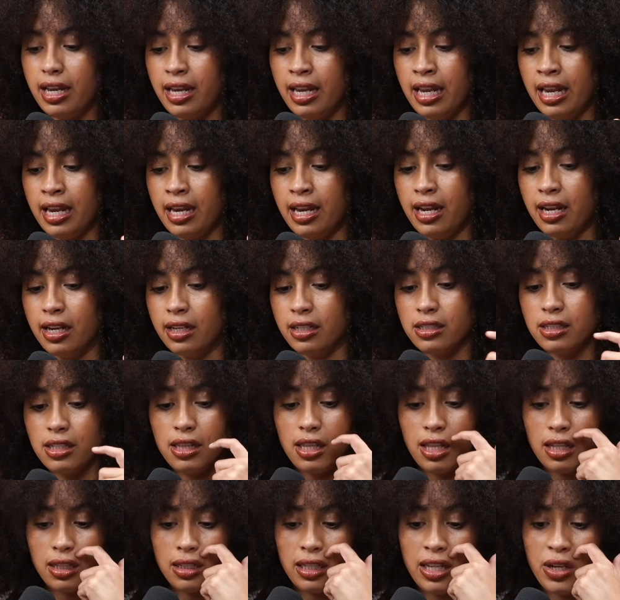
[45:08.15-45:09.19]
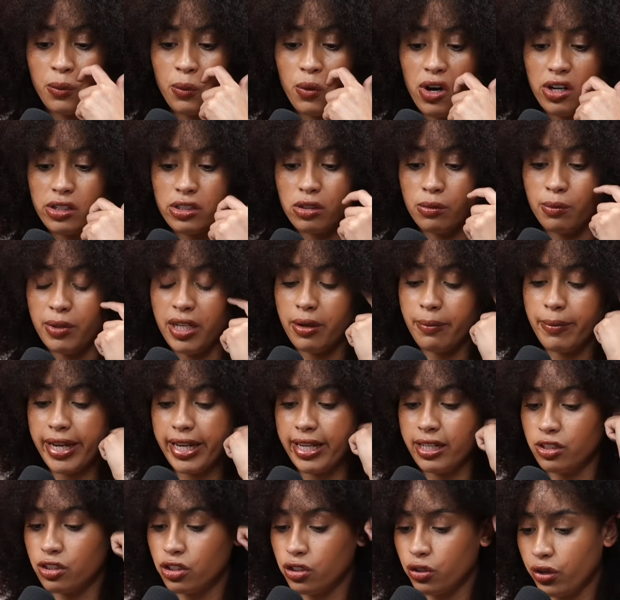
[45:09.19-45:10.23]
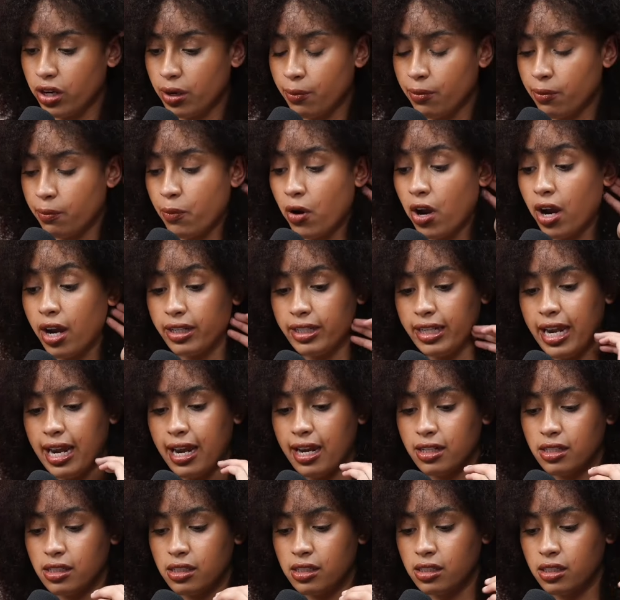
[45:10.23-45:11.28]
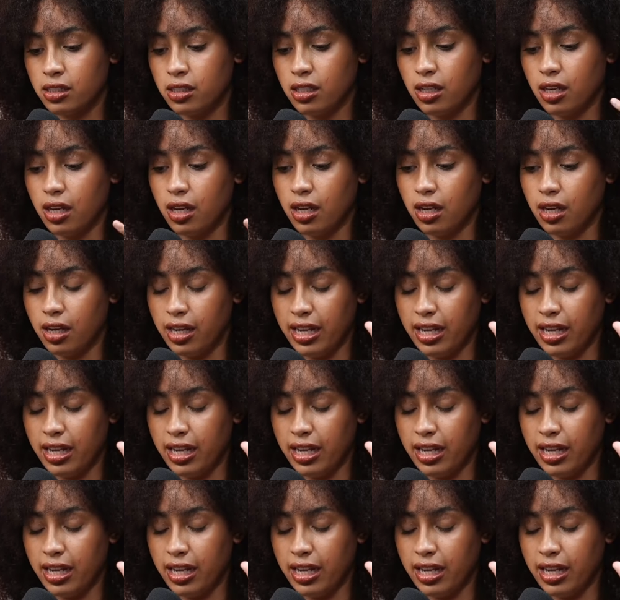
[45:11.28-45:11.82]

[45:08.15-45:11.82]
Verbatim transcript: And the link will also be in my Instagram podcast uh,